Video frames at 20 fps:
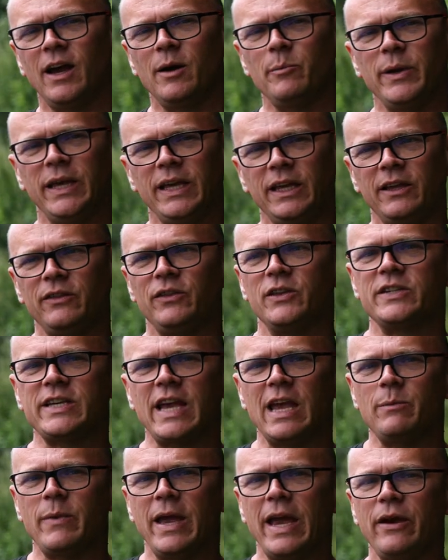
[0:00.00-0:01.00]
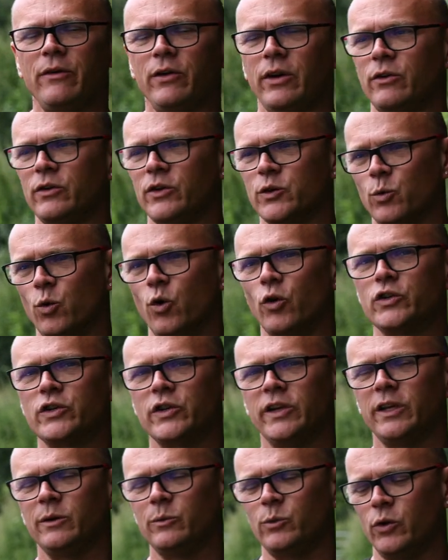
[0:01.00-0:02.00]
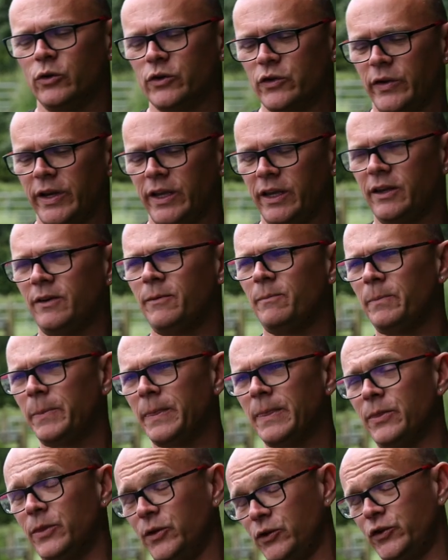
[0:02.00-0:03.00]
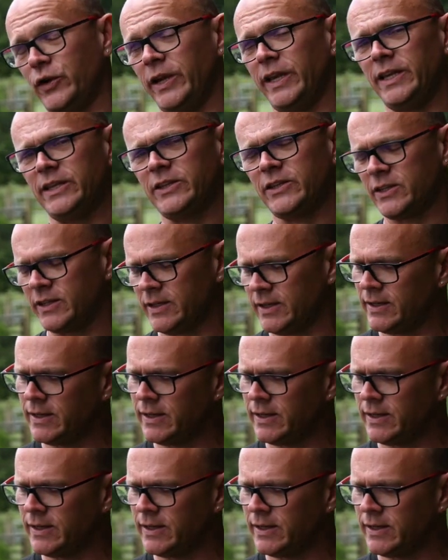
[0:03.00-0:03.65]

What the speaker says: being in the same area as watering the trees.